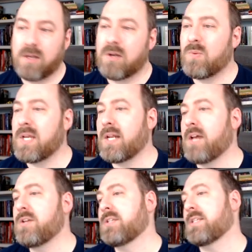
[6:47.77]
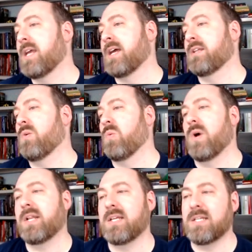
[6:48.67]
We can understand
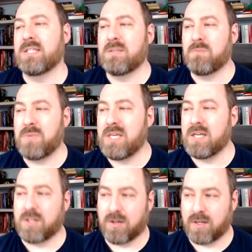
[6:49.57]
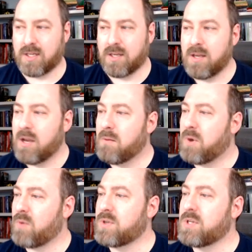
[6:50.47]
what it is to be eternity,
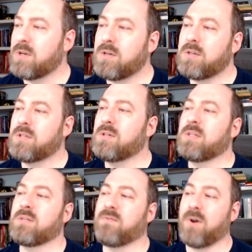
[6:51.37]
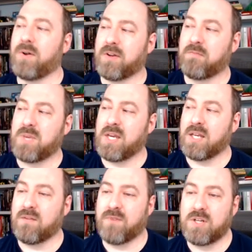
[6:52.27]
but return to the default of being
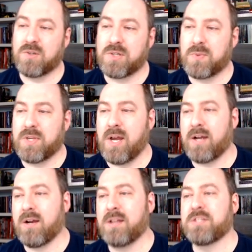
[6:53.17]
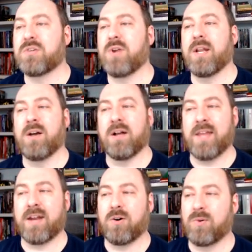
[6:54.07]
individuals when not concentrating on
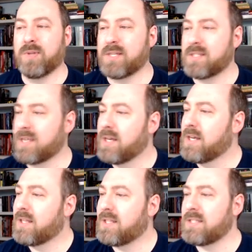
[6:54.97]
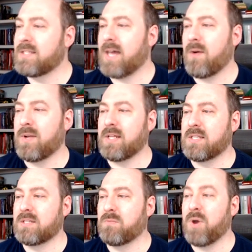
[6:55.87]
that wholeness. This is how it
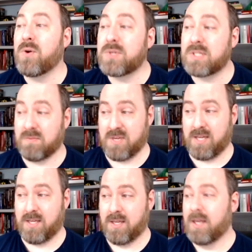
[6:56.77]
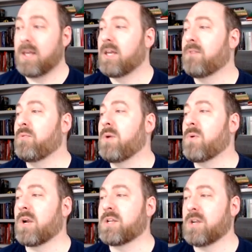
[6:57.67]
is supposed to be. If we
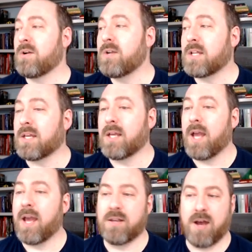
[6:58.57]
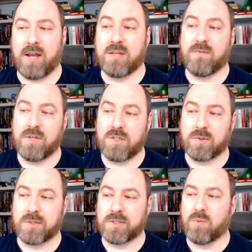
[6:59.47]
were eternity and not
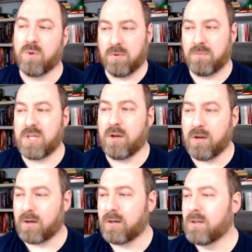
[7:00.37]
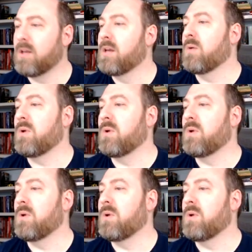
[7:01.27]
individuals, we would be her. We